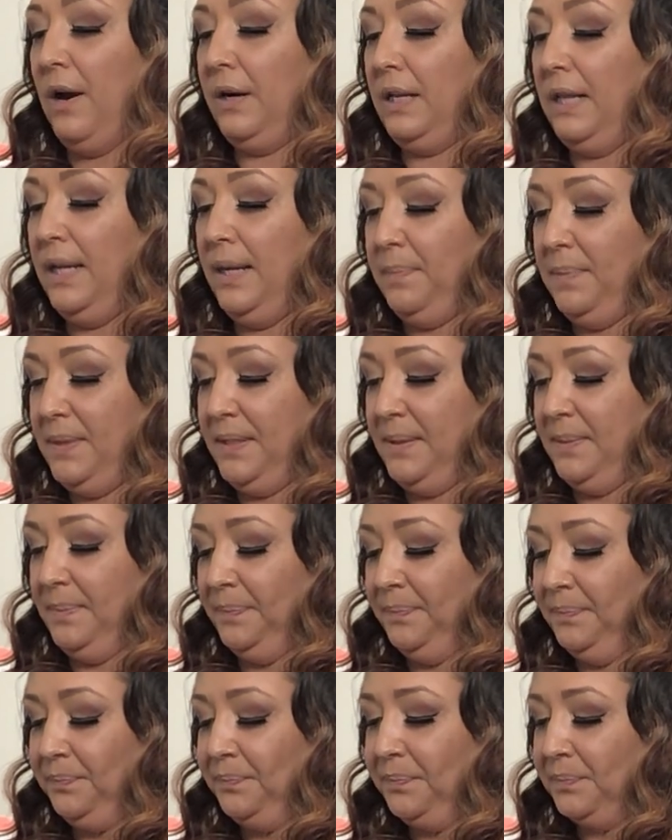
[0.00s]
clips
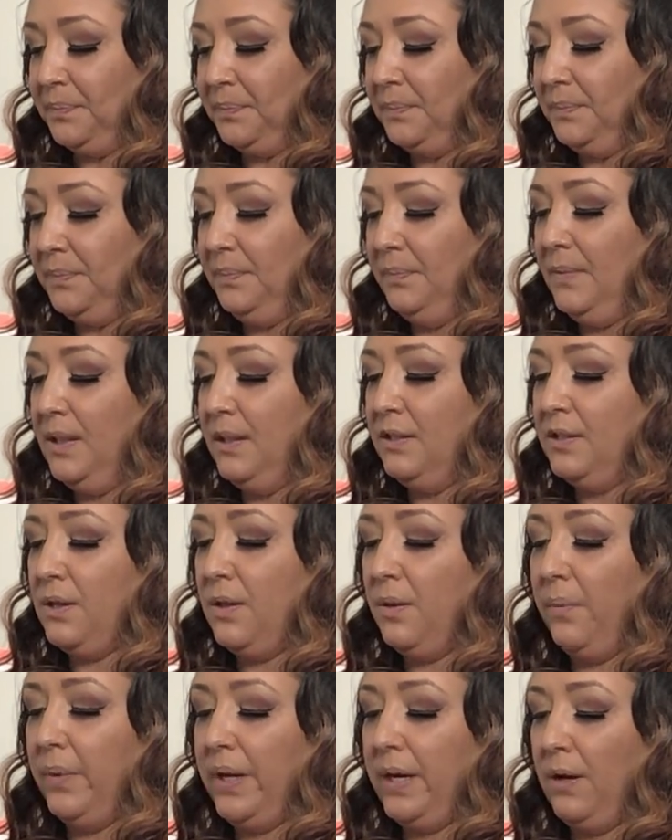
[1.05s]
so
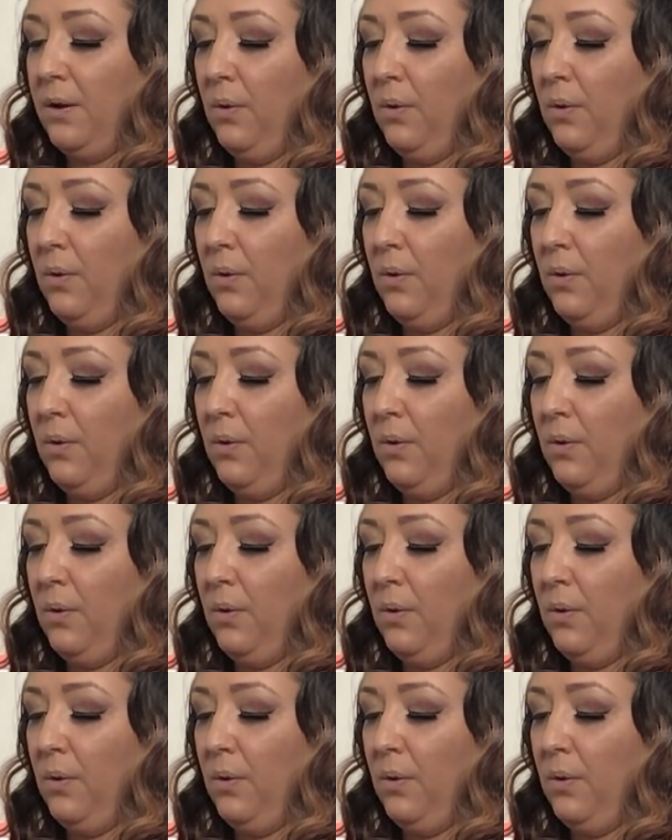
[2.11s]
that we can